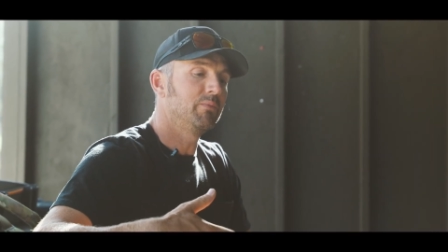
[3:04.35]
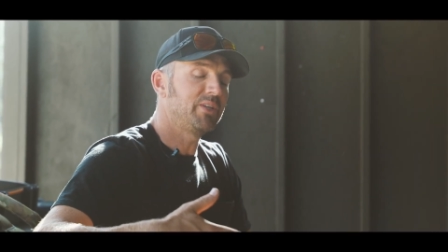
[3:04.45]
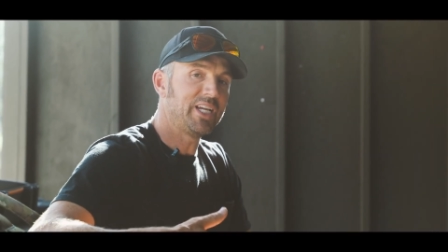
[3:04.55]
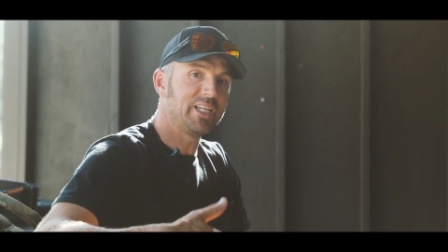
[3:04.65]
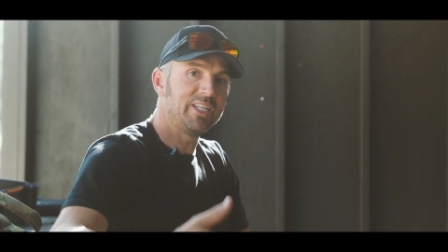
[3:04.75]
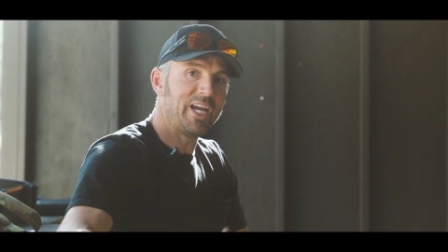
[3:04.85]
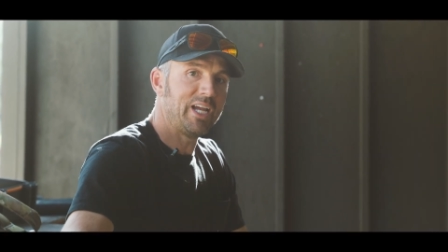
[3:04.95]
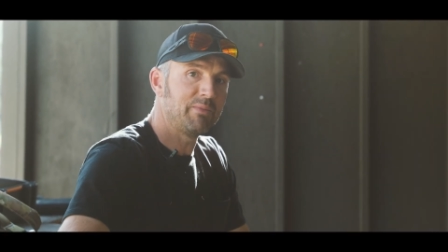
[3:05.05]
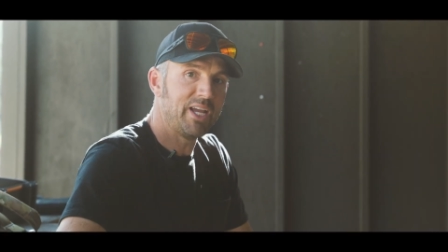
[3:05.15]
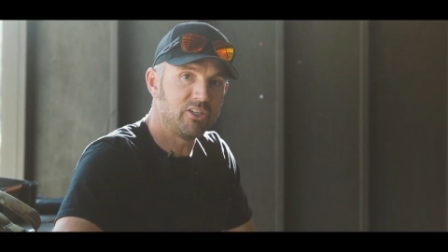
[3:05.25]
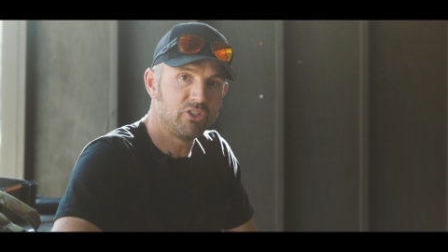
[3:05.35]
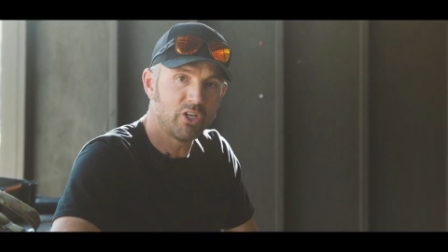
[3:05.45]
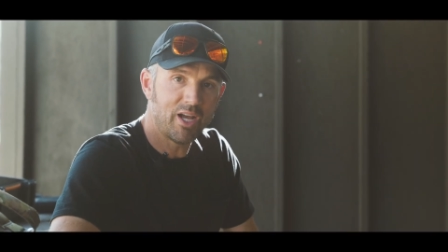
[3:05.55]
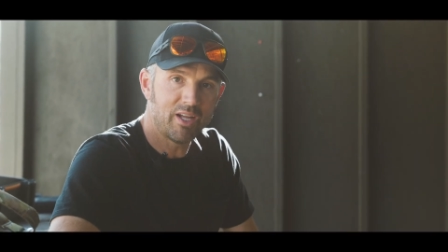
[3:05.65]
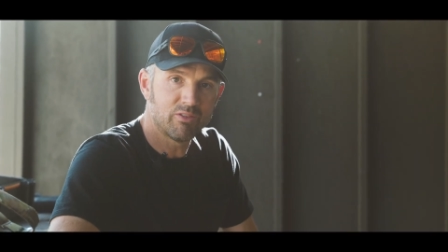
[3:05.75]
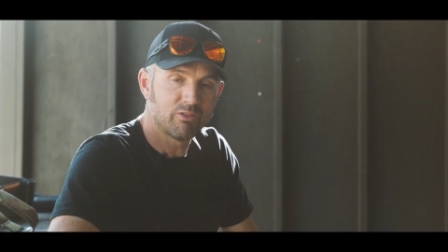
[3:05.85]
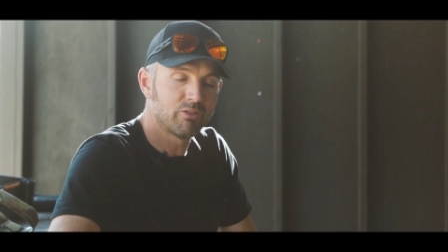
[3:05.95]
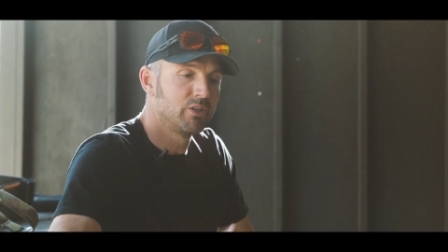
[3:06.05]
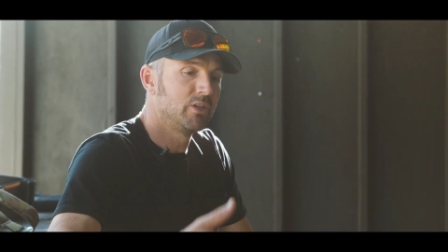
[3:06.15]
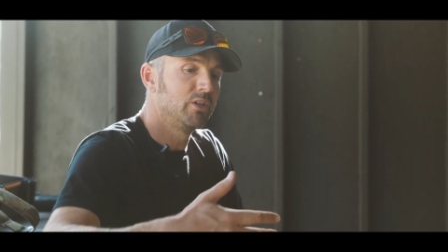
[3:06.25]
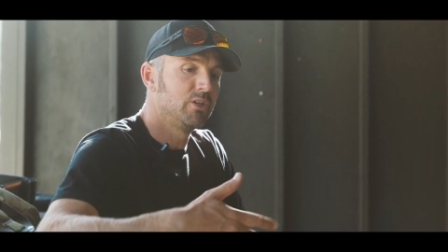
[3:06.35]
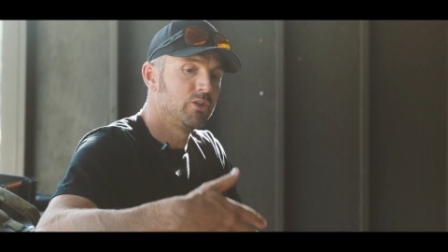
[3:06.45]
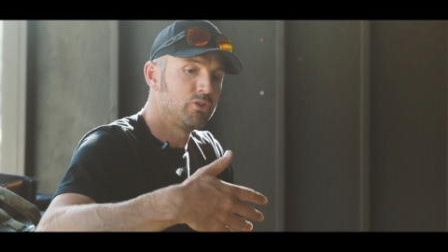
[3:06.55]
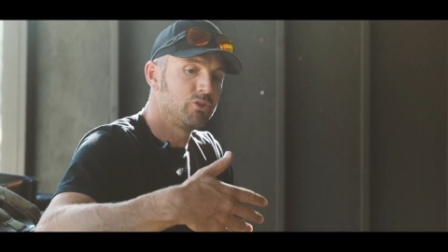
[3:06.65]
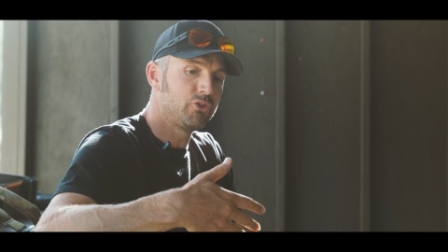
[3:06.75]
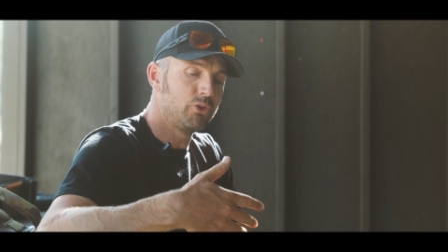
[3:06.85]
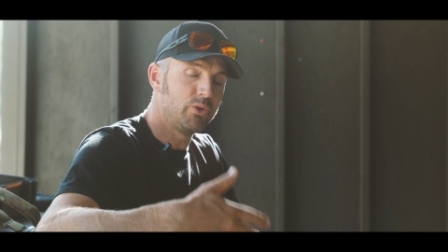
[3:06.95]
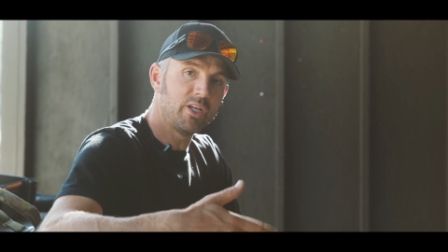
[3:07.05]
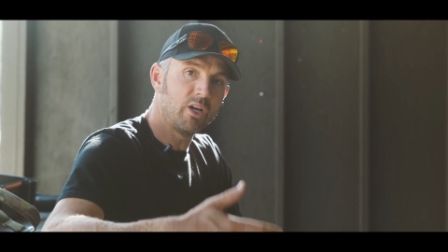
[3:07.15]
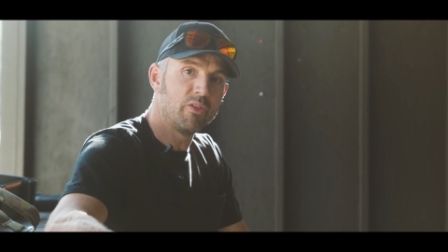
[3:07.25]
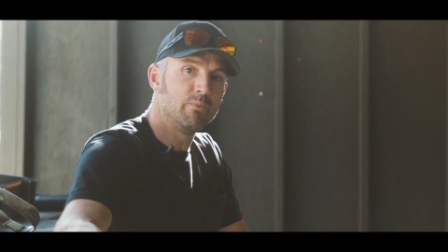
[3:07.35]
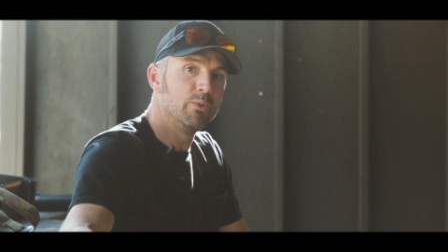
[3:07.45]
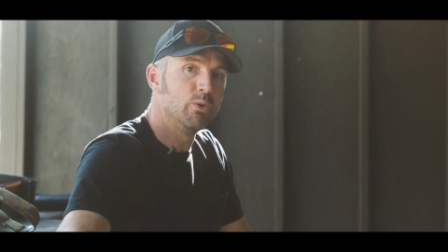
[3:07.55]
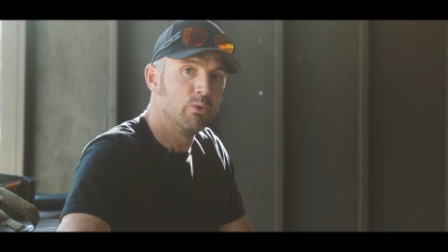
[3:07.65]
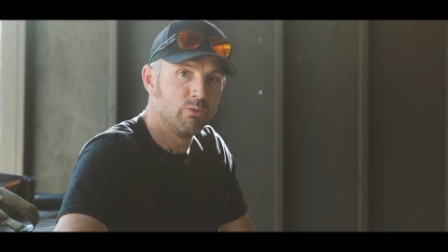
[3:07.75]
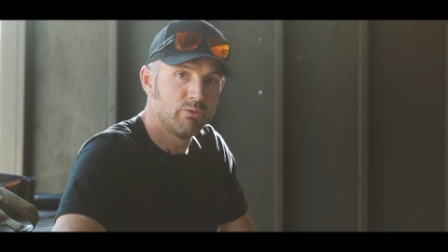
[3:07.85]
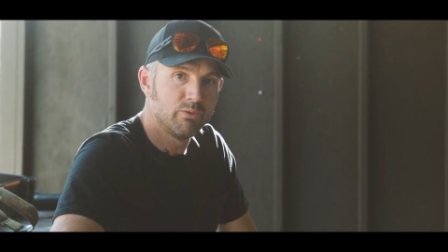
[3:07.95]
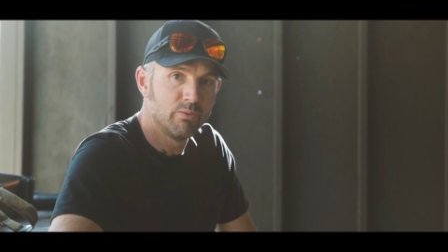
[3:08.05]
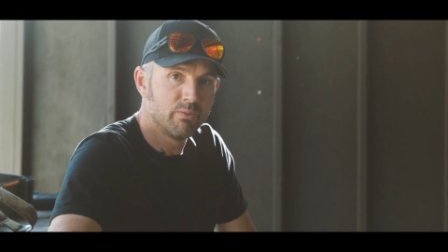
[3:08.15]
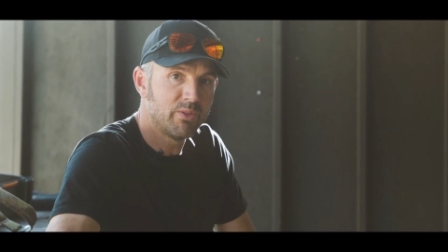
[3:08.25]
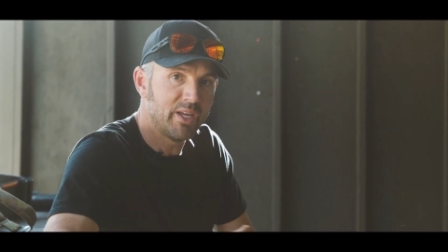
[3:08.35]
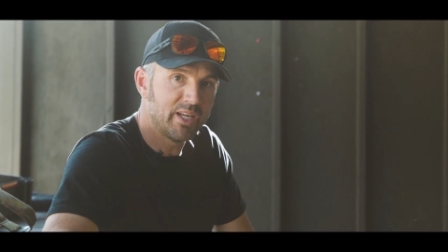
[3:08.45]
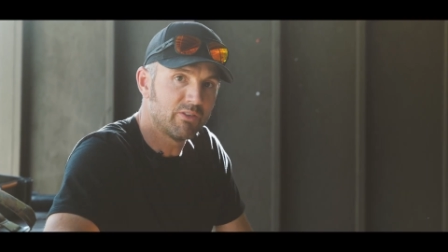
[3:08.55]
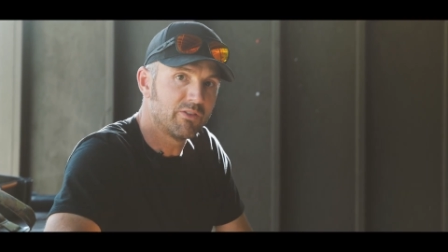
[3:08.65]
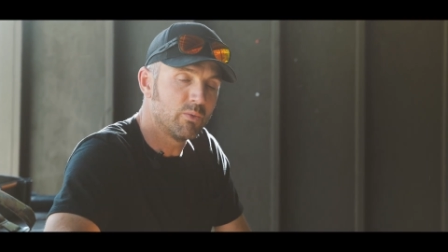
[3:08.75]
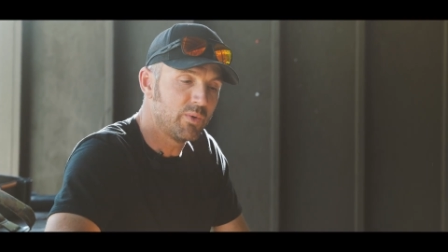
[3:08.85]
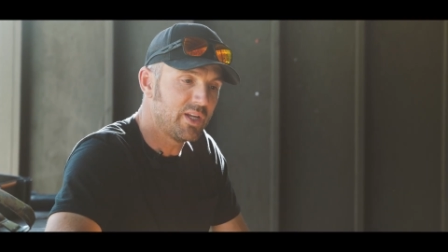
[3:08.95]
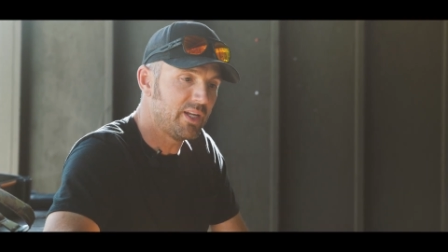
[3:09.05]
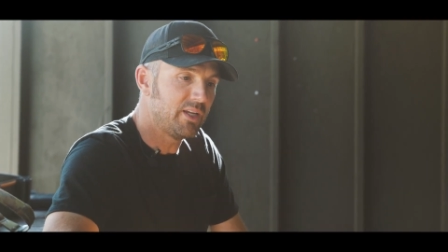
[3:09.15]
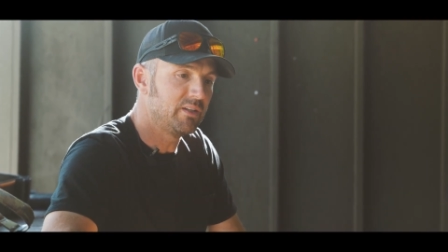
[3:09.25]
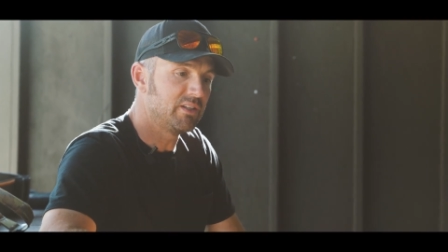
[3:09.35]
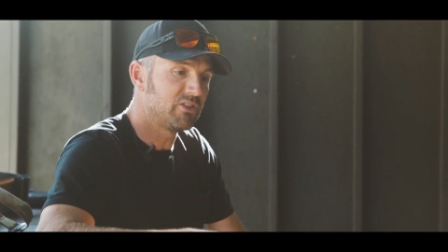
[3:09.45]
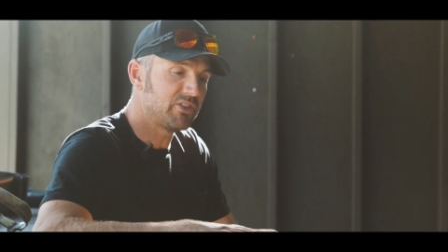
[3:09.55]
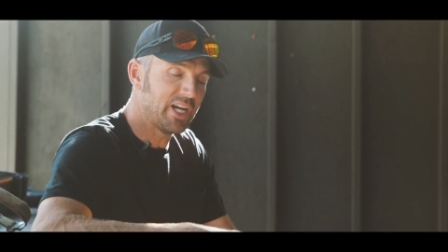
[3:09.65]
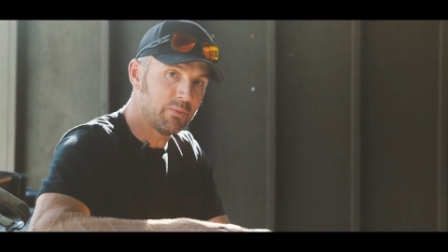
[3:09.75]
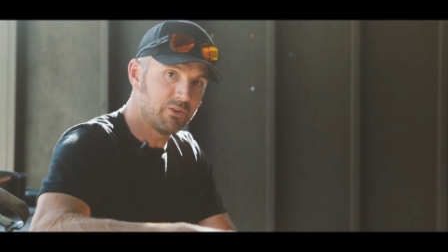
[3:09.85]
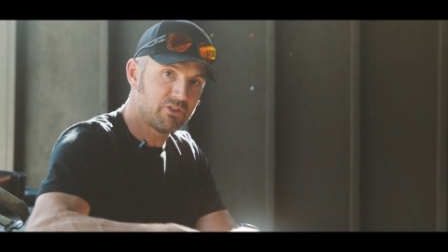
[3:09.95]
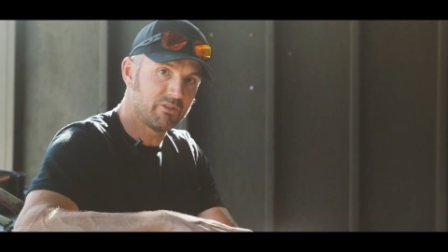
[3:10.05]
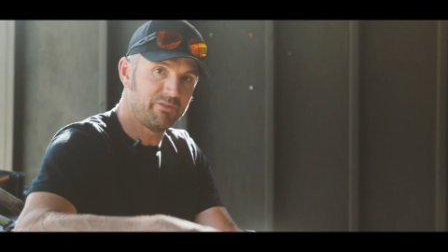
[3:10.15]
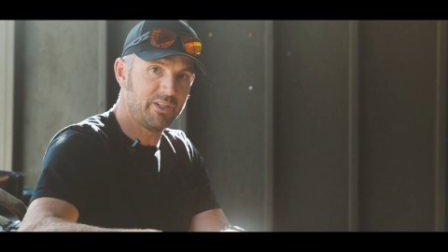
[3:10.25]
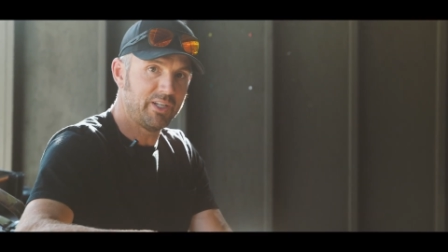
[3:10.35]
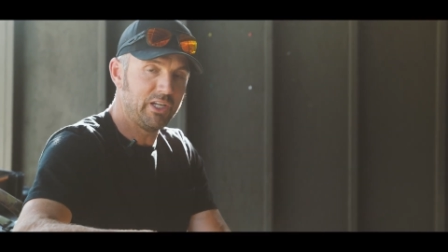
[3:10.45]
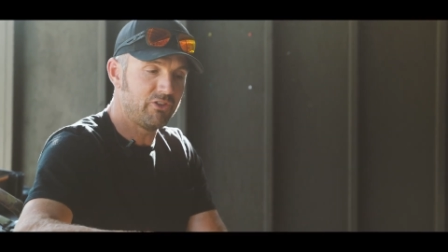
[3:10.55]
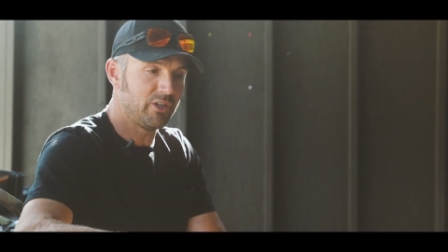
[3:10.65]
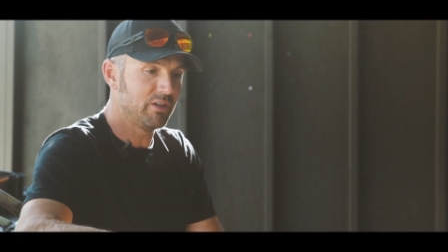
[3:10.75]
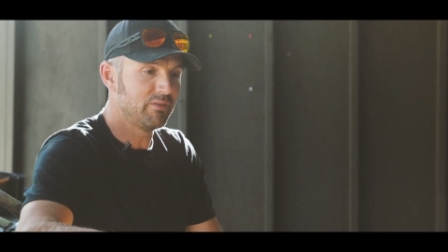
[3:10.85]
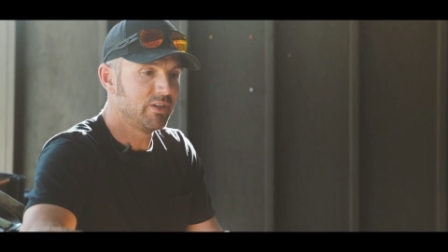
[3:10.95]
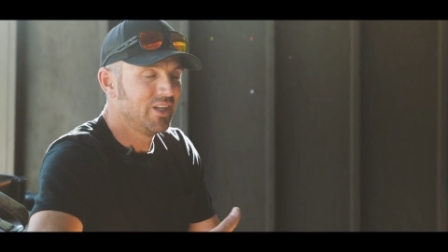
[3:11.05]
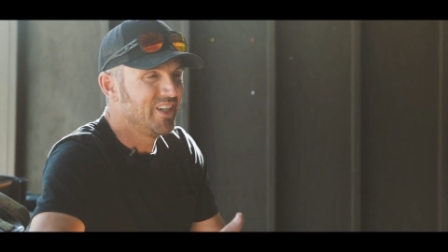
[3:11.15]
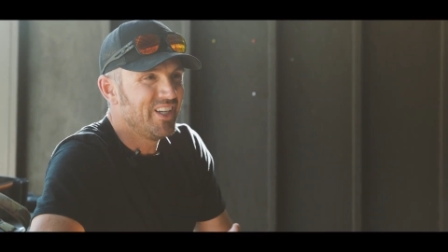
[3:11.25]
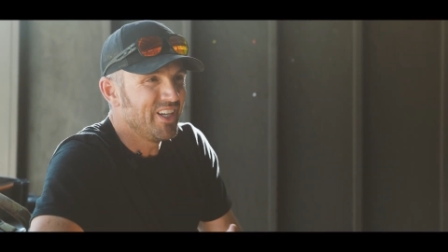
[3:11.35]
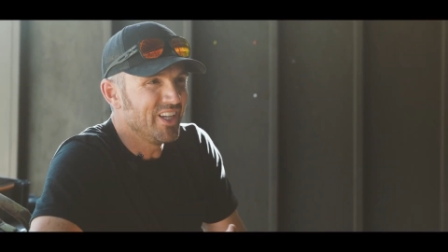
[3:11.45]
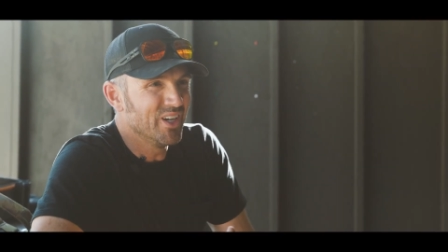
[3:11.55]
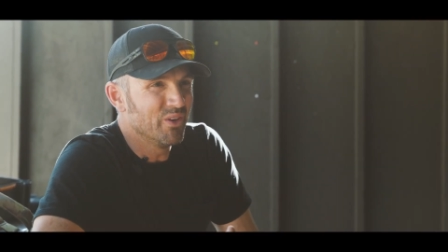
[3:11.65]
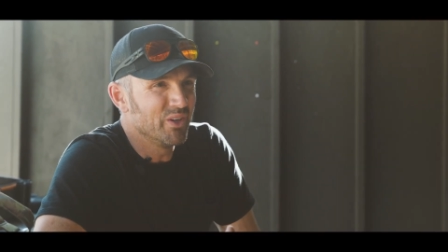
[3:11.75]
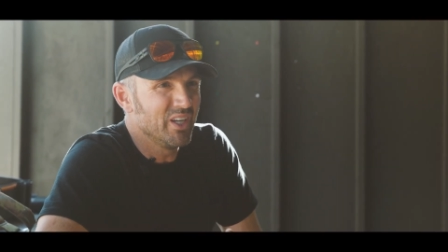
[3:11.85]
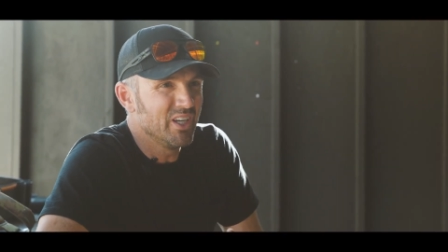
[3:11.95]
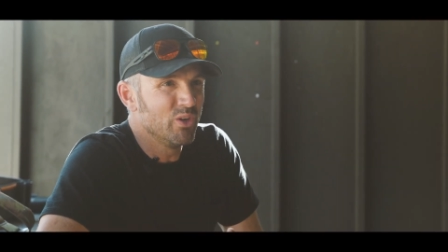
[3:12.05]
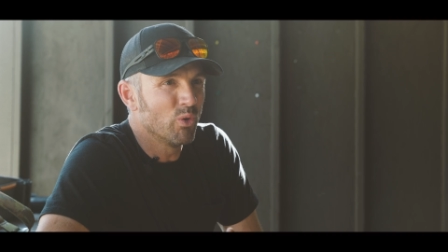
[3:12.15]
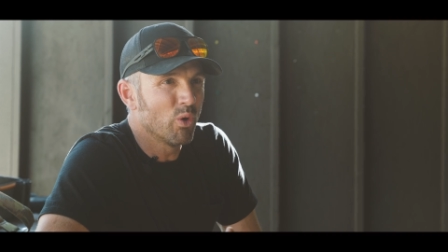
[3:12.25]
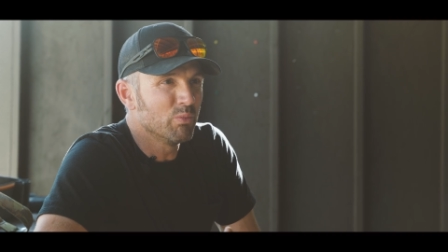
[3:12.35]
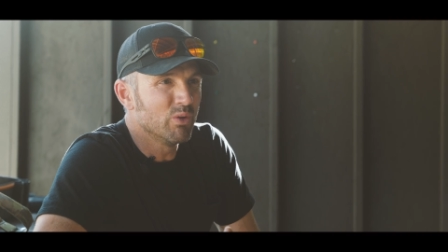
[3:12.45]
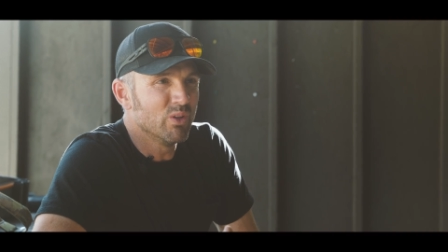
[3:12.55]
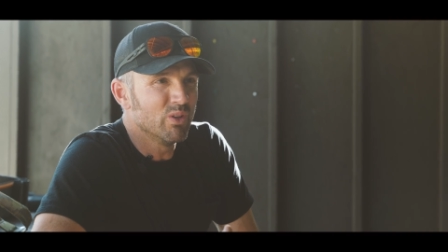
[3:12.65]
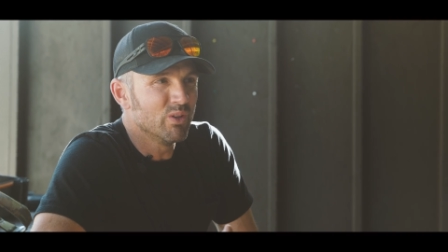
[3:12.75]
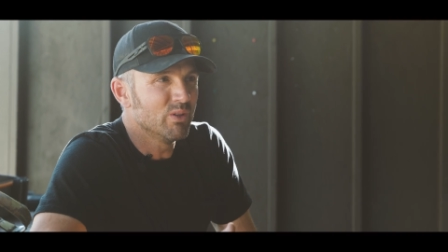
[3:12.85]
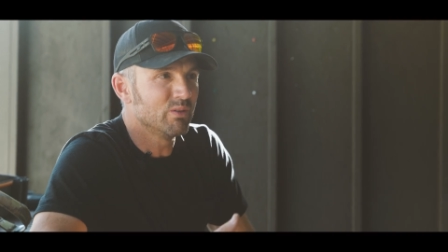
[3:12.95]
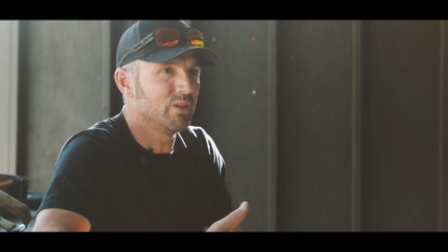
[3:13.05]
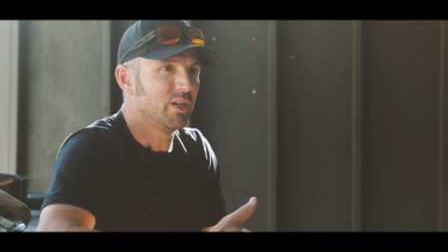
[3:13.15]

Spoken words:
taking timed headshots, shooting on the move, things that we establish the foundation of. In a normal